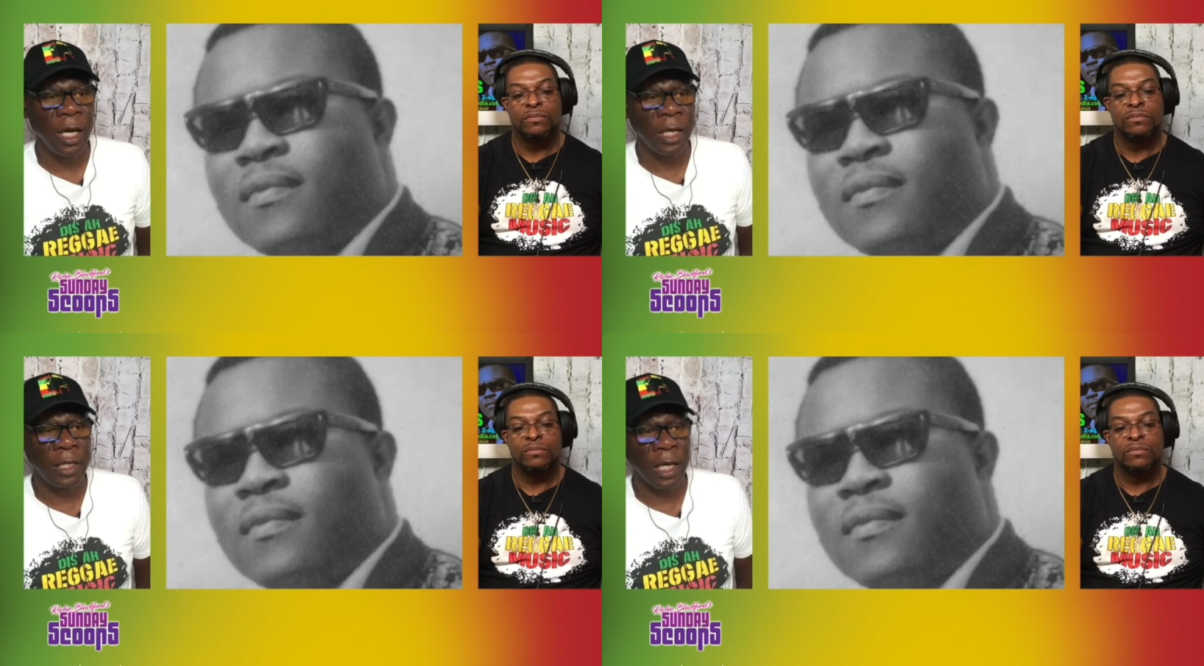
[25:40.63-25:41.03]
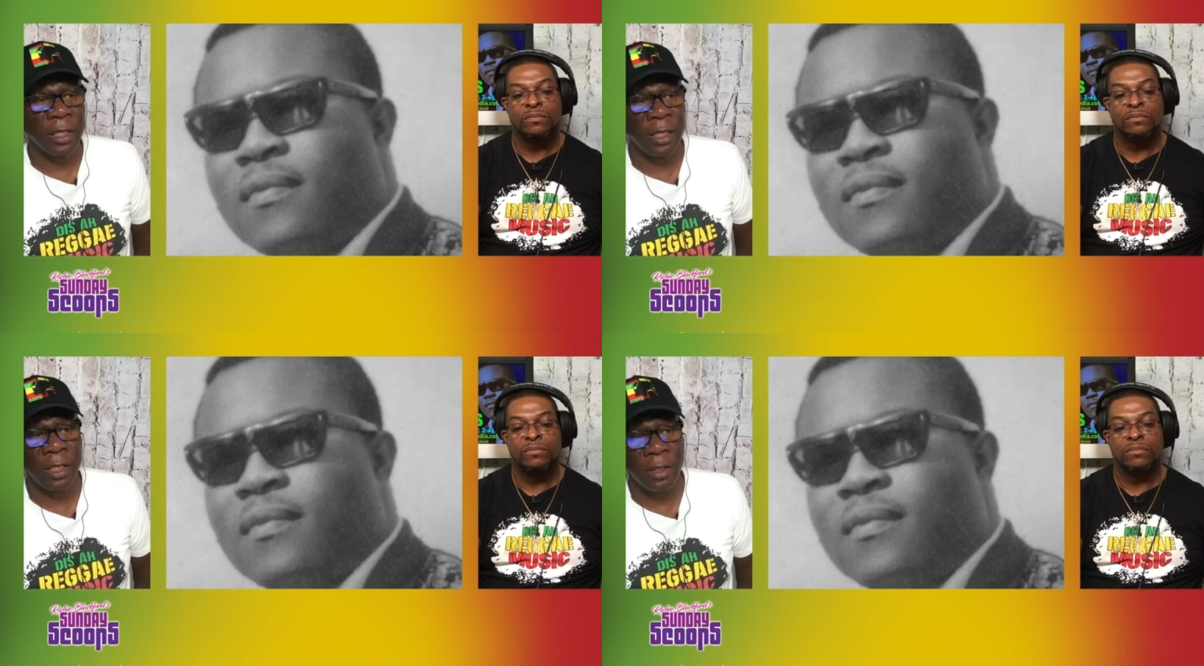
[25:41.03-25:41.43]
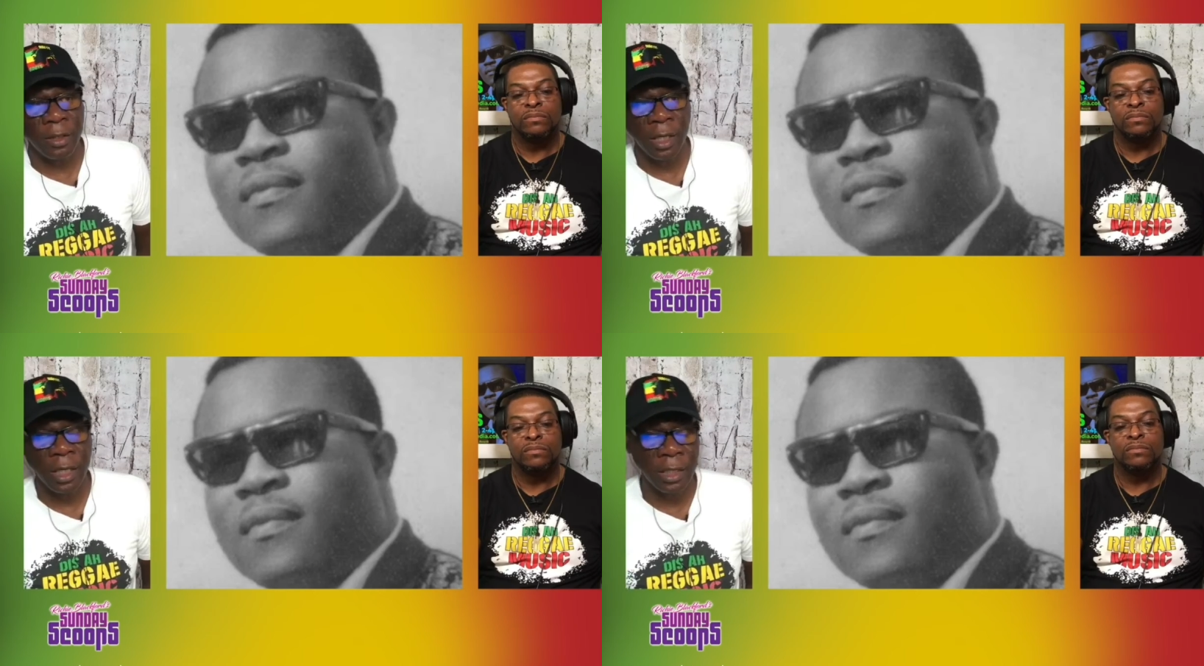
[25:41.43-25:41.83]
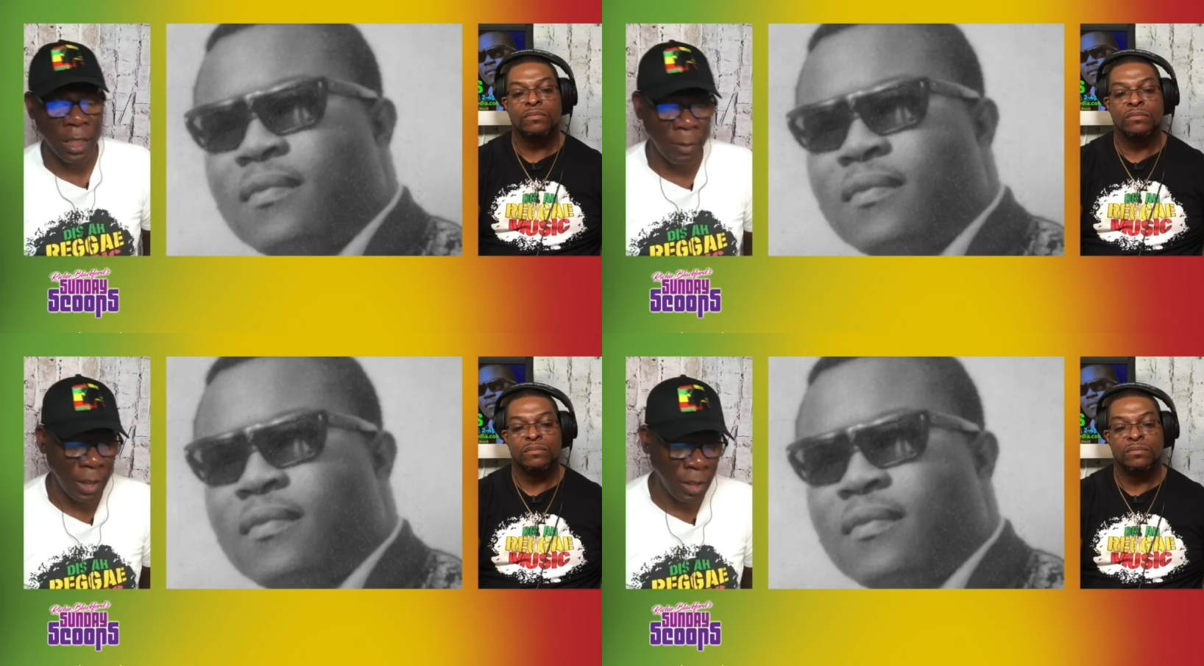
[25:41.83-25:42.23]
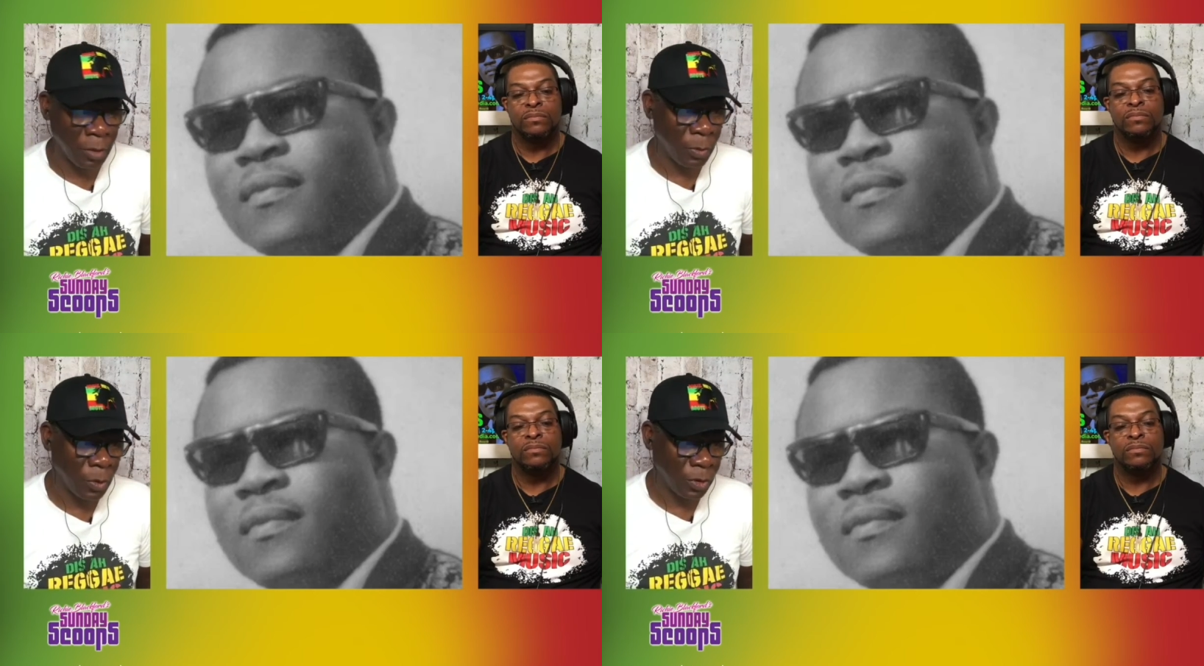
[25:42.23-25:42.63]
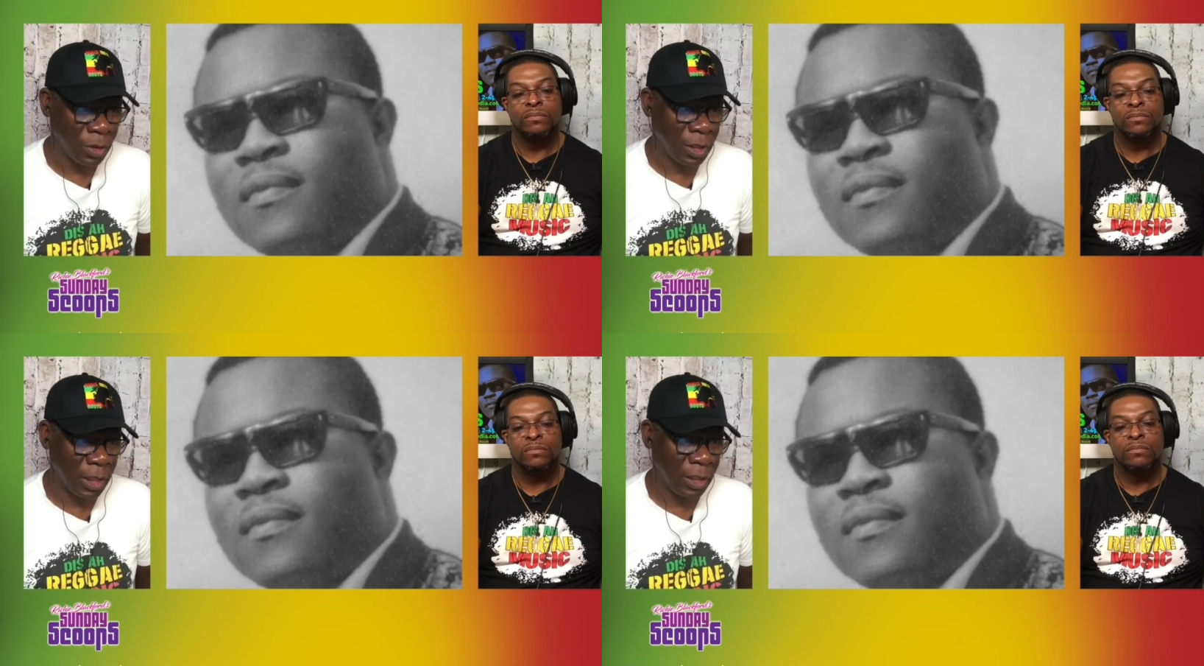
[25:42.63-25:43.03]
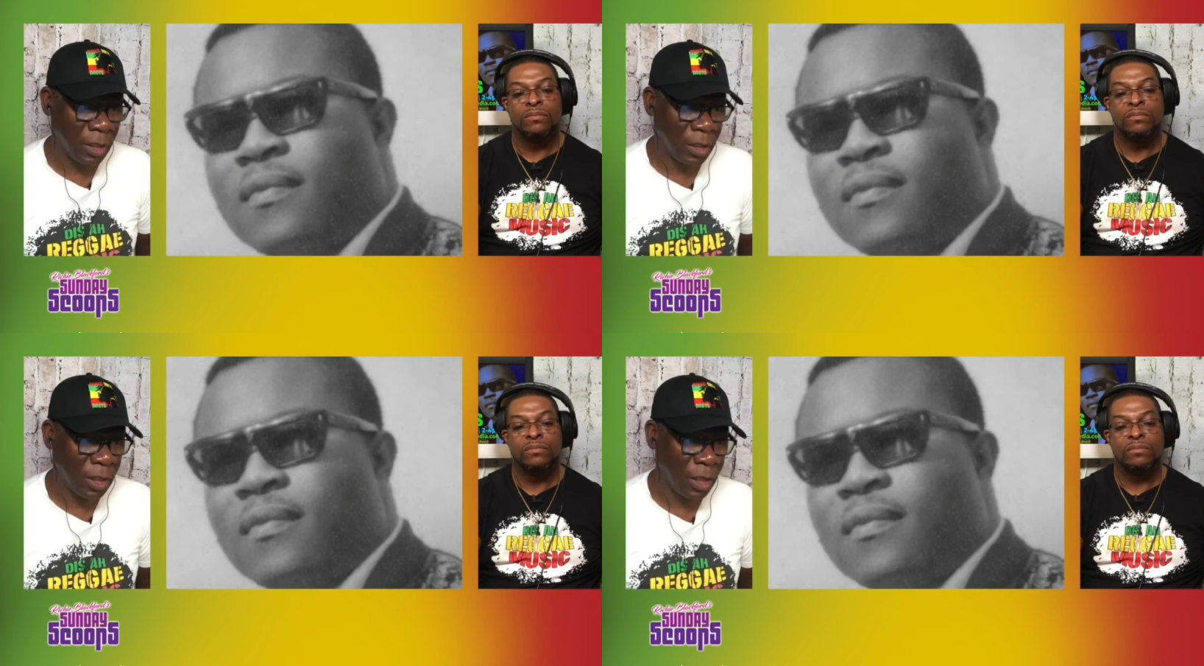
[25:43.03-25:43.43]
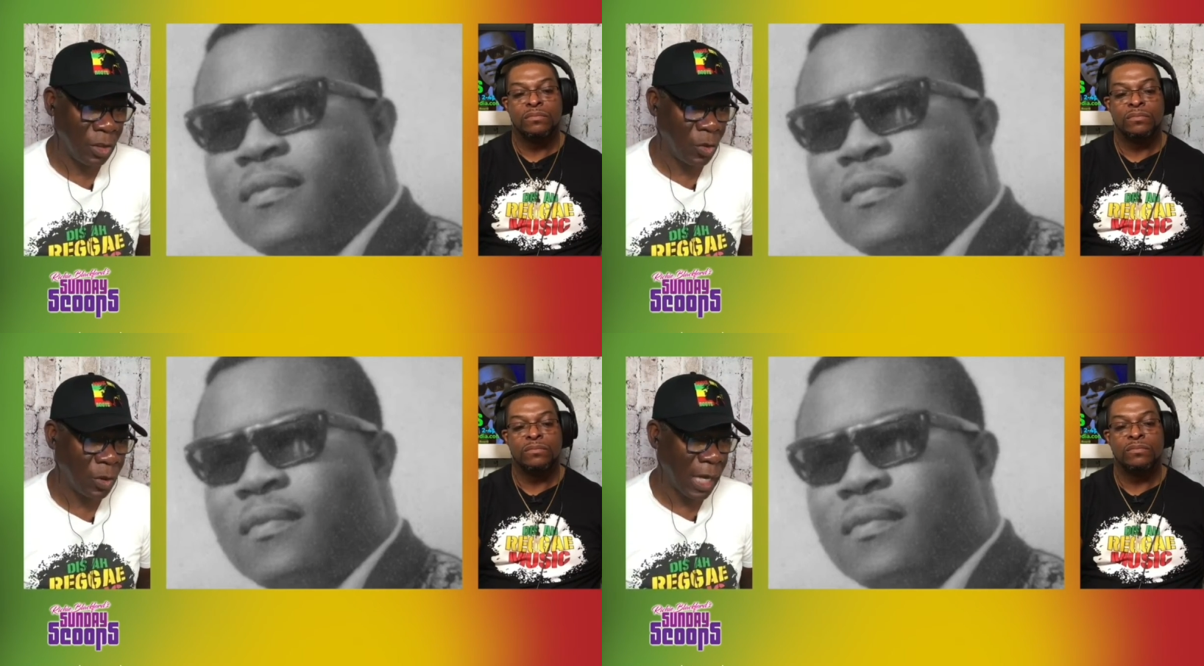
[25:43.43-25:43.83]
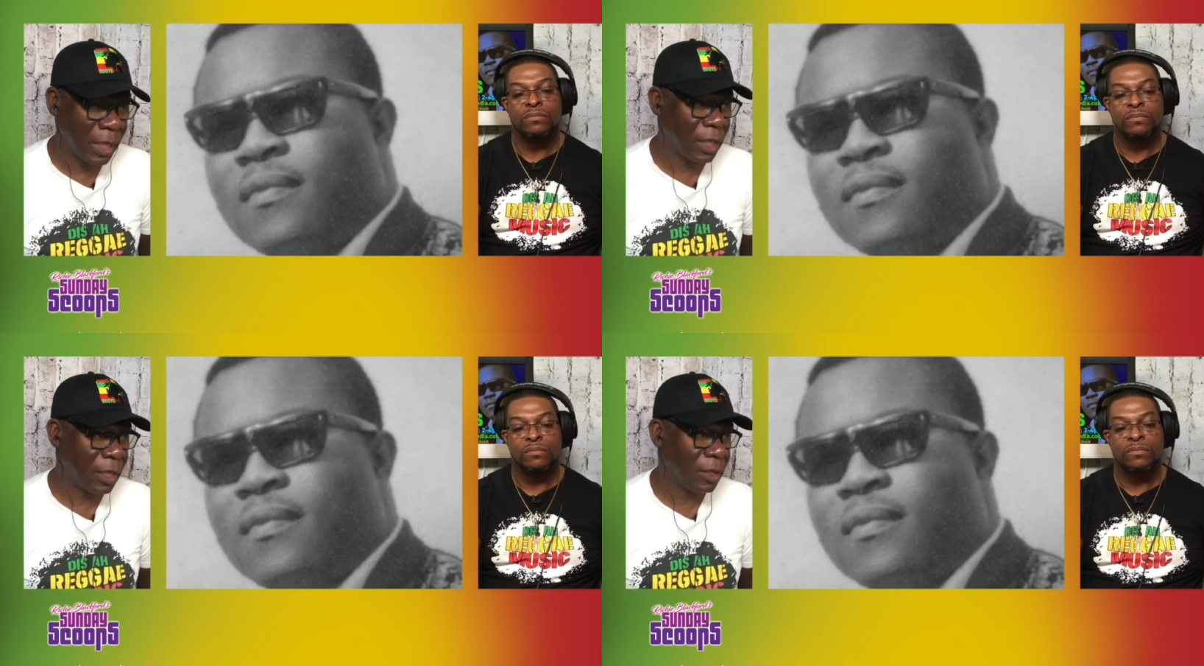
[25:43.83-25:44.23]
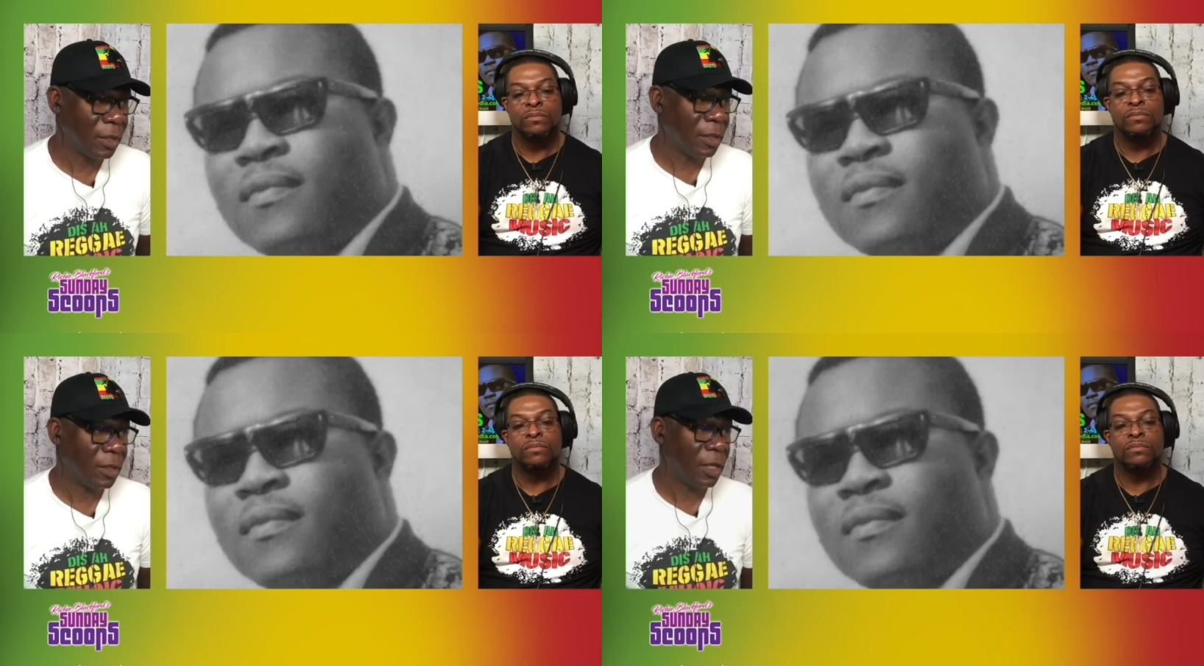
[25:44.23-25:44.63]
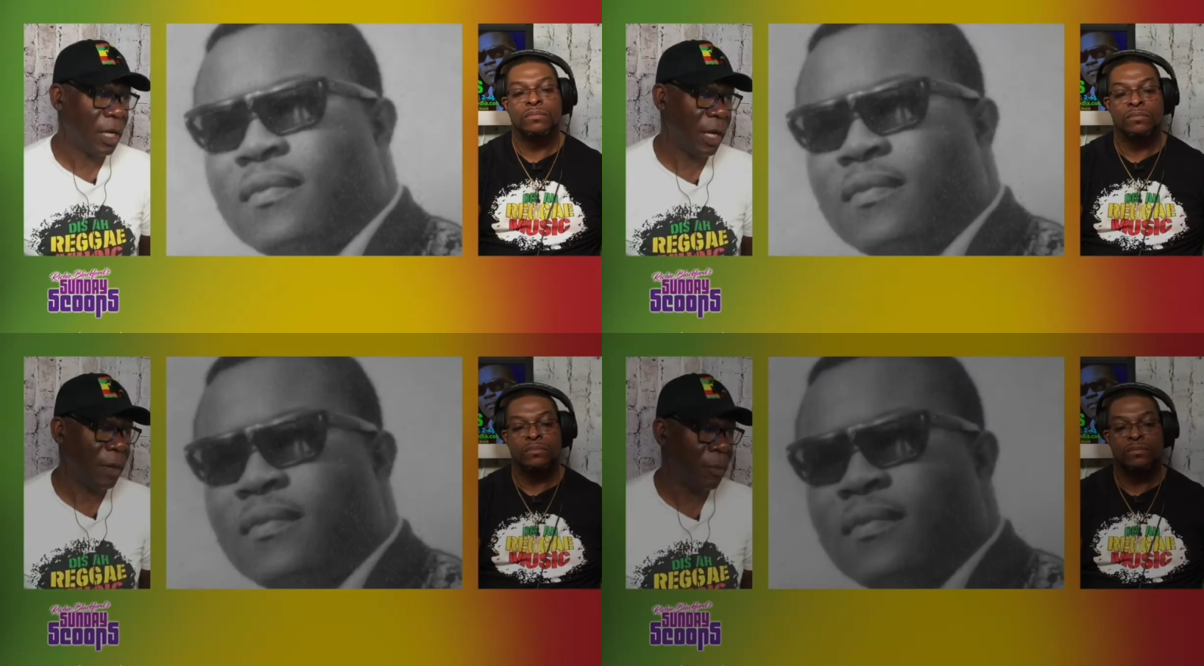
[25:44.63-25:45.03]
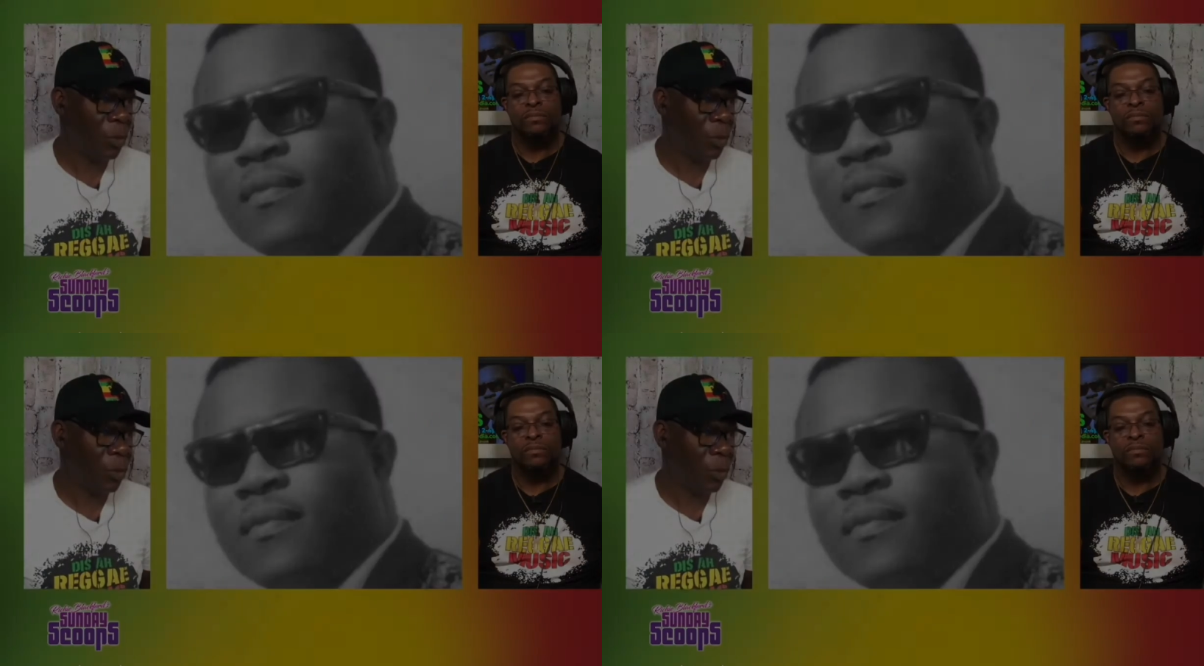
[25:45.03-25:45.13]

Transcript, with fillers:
Speaker 1: attacked the Entebbe airport in, in Uganda. Um,